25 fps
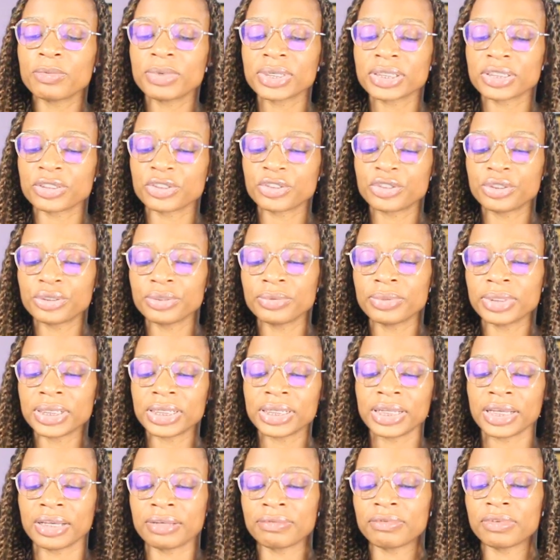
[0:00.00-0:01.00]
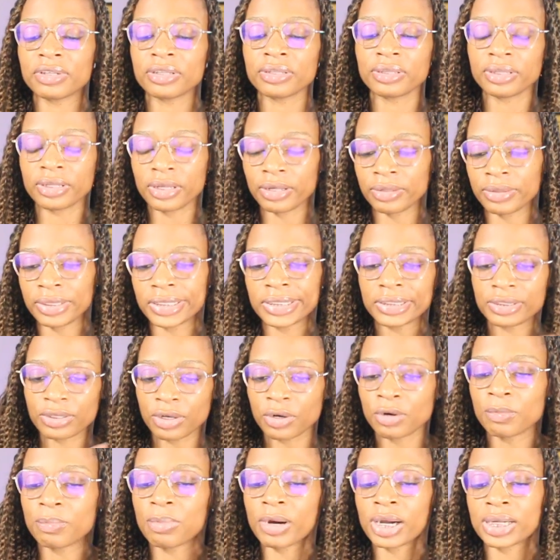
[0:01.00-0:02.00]
wasn't too in depth on this
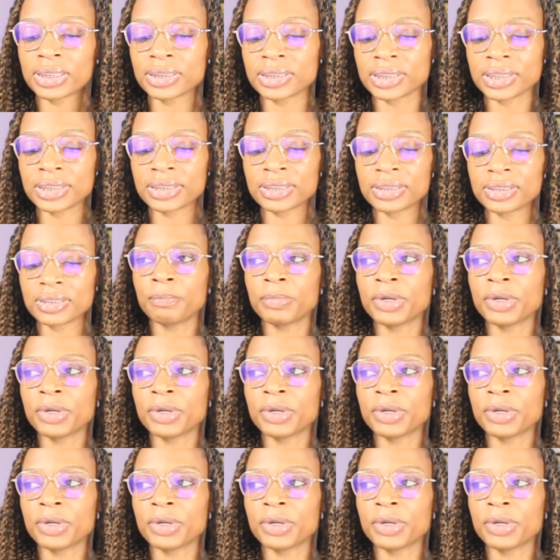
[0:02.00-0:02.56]
whole process,